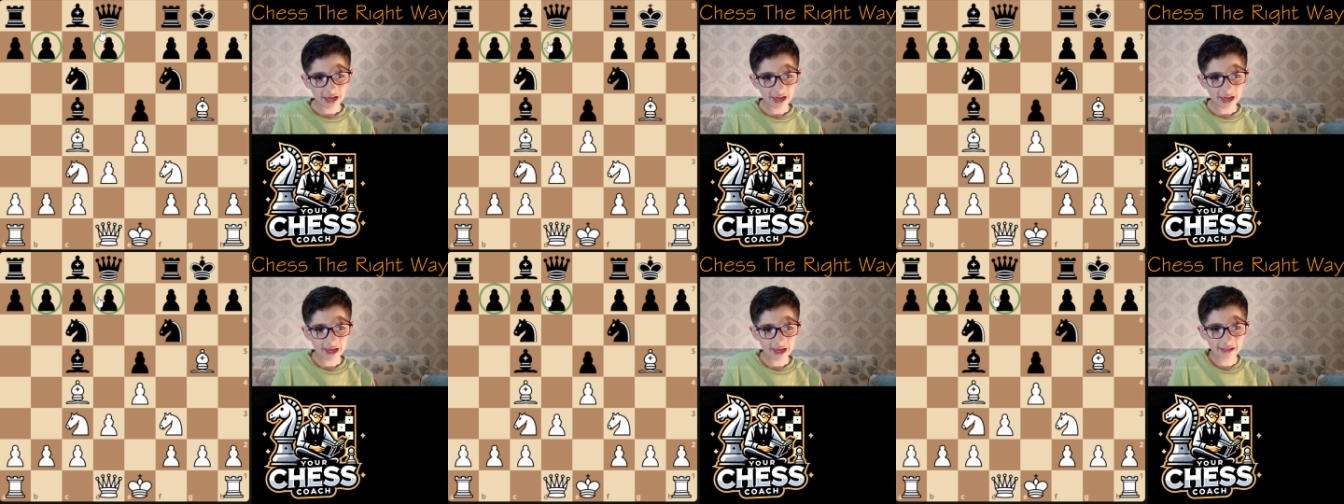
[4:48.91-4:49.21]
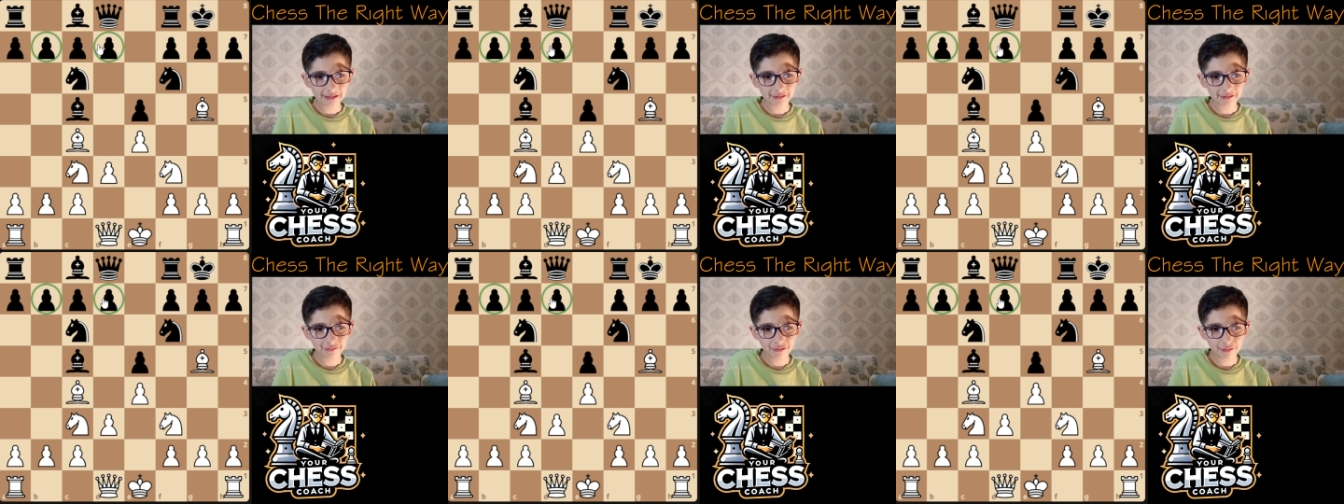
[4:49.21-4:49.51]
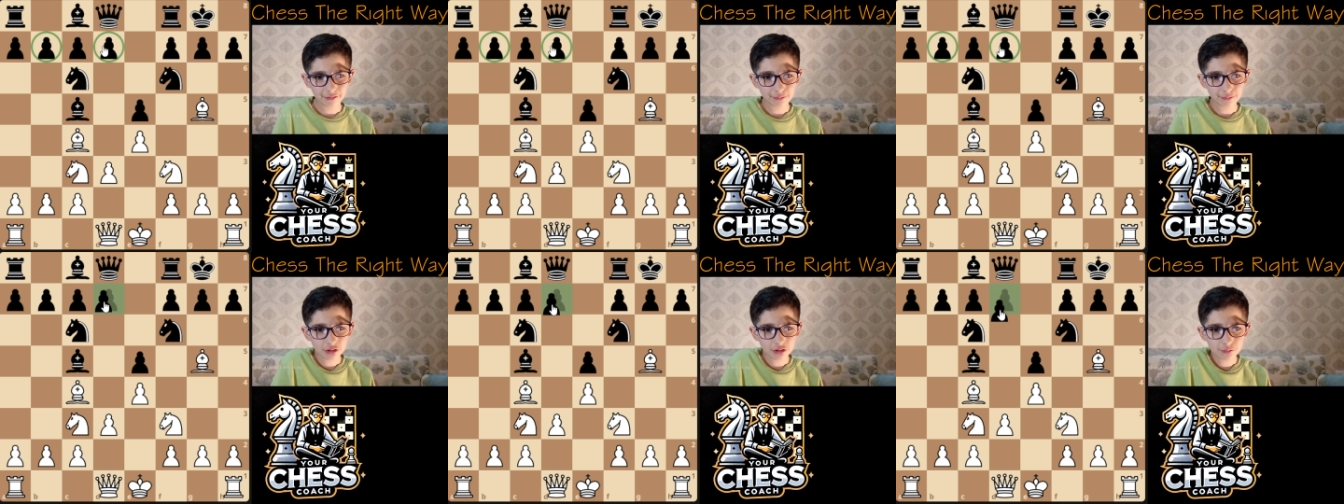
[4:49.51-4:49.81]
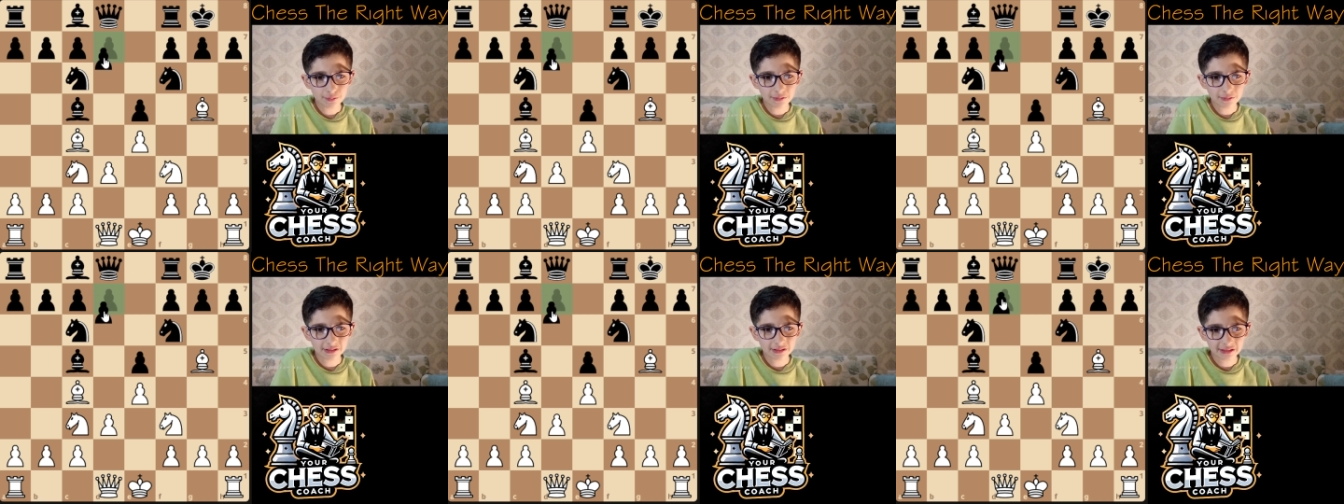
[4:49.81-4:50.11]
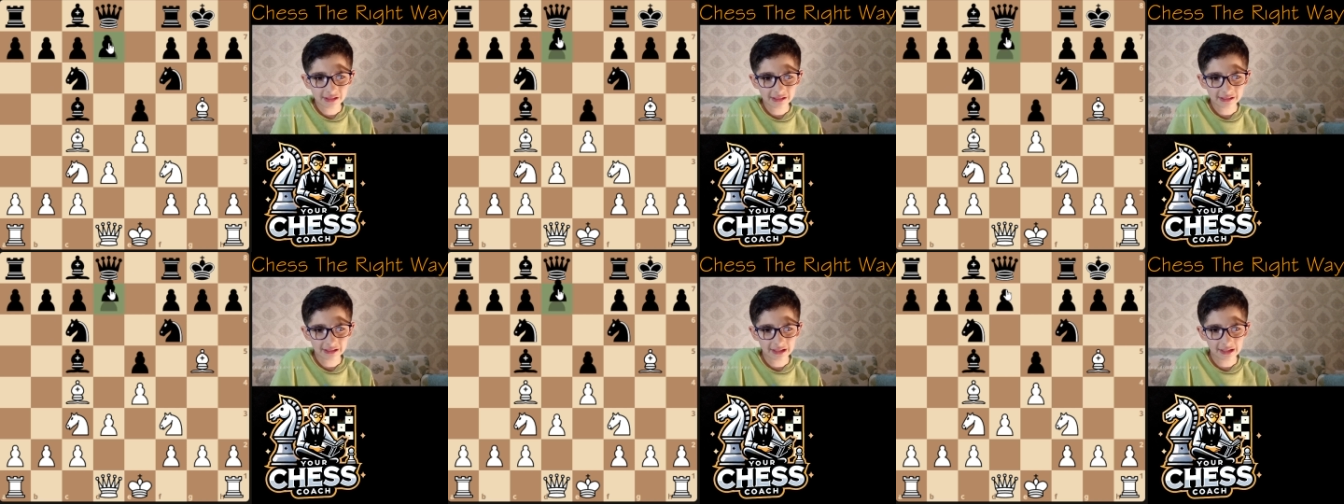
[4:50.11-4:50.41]
and if the bishop is
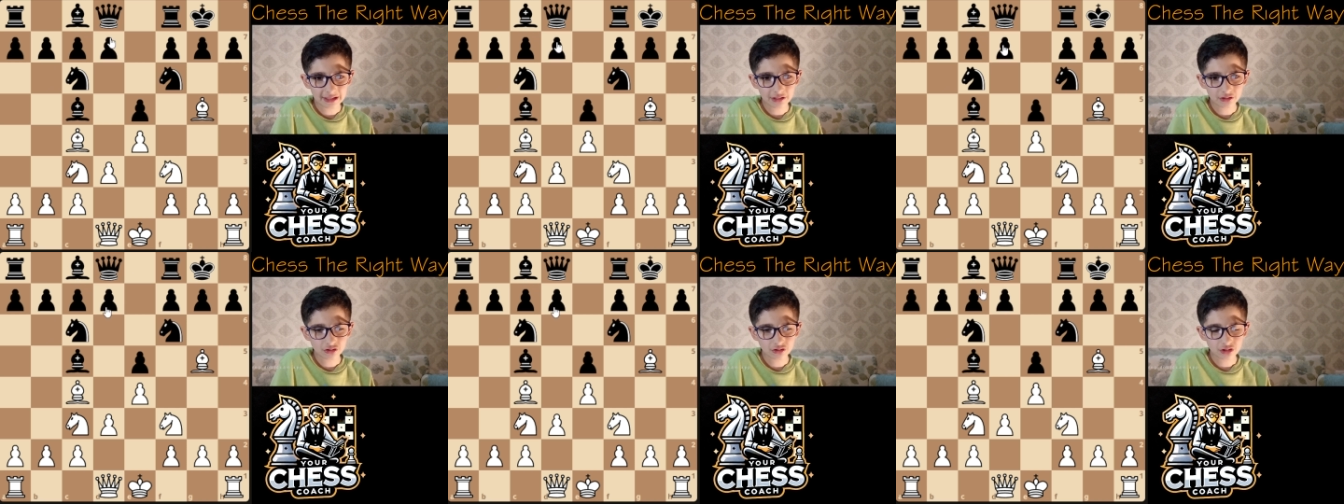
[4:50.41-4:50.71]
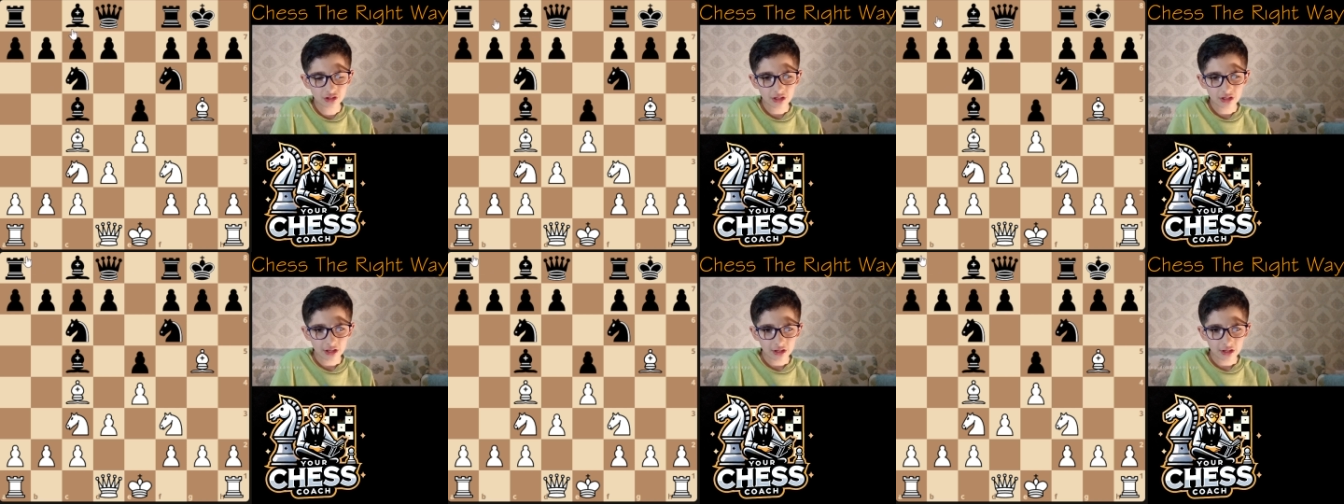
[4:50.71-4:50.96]
in a cage,